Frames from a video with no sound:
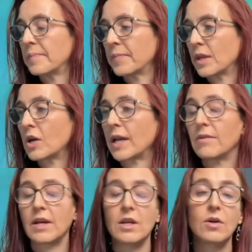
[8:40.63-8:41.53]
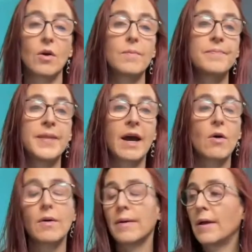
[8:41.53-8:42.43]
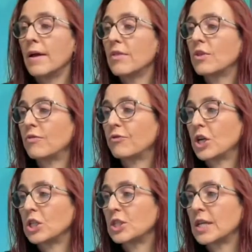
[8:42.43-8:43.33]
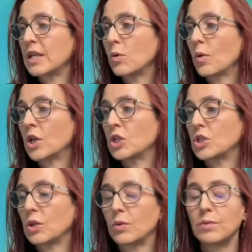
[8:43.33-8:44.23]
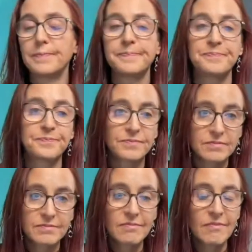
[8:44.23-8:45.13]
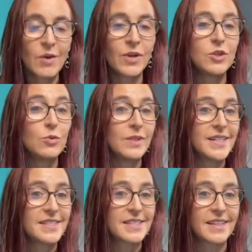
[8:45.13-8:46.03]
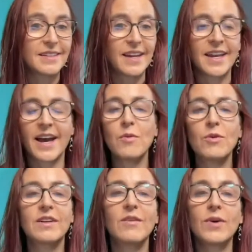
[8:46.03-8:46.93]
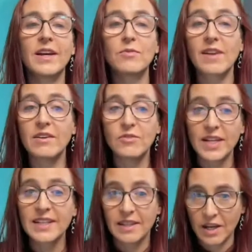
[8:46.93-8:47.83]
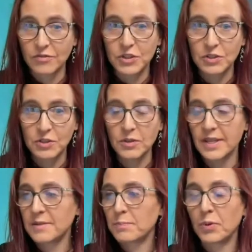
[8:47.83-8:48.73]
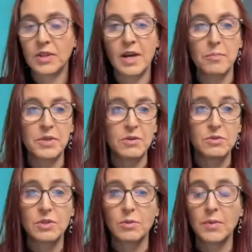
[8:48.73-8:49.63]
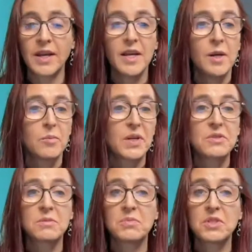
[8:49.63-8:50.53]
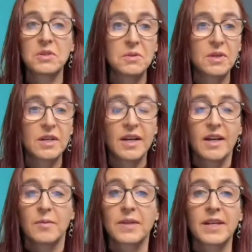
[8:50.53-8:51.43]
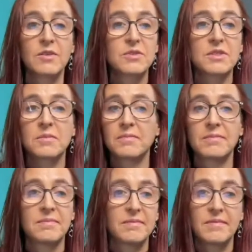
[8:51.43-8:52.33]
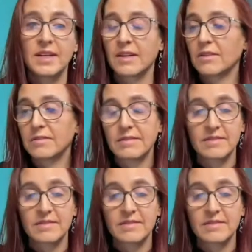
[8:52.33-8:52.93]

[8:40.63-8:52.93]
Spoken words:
Okay, there you go. Now, the first thing you want to do when you listen, and what I would really love to do is pull up YouTube, play you some Duke, play you some, you know,